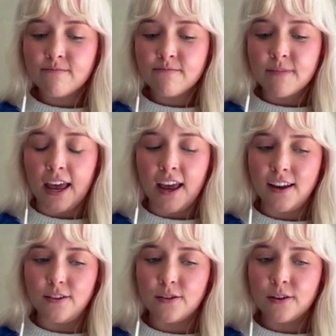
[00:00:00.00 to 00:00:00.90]

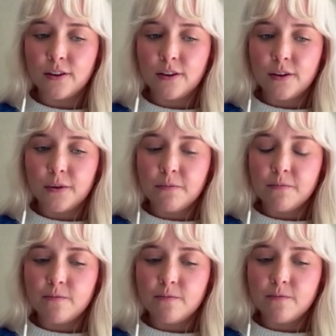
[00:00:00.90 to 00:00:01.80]
And
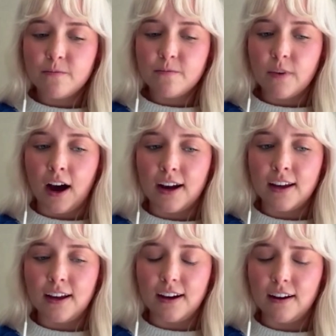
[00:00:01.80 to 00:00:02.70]

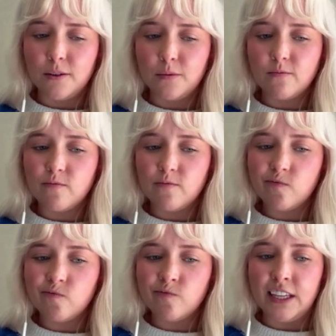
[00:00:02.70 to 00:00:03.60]
I
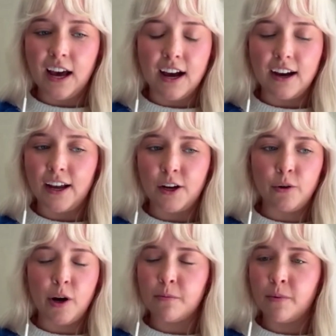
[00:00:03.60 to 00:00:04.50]
yeah, I grew
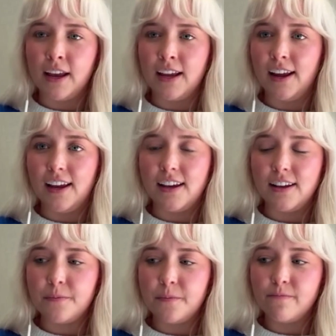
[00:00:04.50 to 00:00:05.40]
up in a
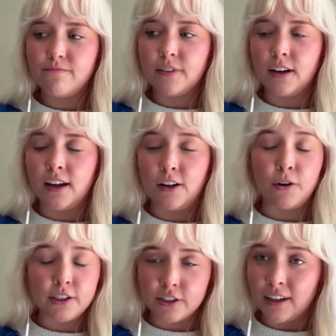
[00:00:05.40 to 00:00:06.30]

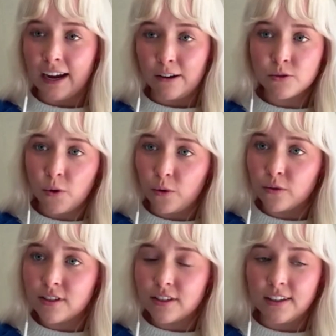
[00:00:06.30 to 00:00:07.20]
Christian
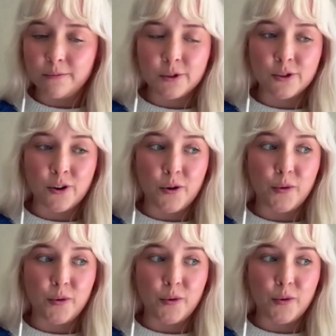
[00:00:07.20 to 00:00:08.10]
household. I'm
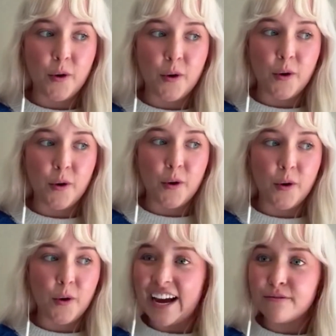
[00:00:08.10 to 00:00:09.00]
so blessed to
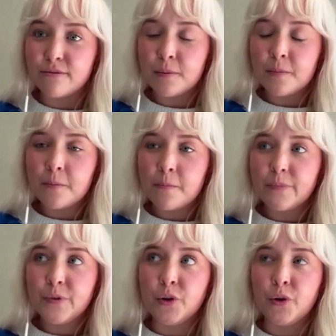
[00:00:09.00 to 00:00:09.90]
have
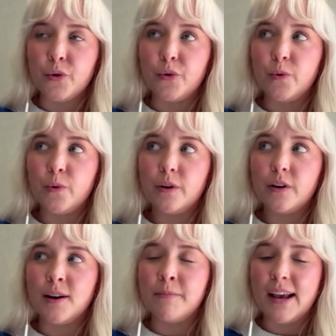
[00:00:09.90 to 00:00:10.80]
two
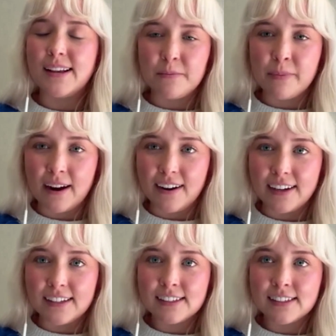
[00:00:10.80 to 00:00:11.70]
amazing
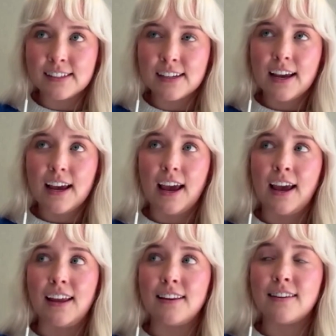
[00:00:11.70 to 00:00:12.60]
parents
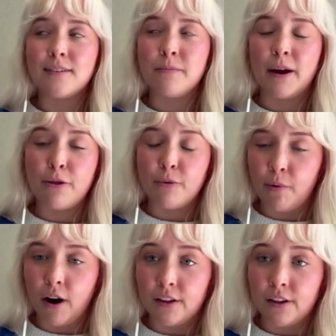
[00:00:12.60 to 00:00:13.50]
and my three
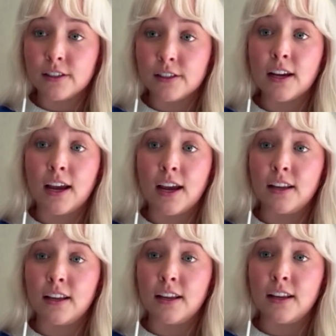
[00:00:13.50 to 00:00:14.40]
brothers. And
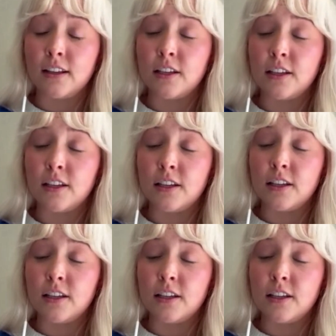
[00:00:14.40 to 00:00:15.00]
to be honest, John,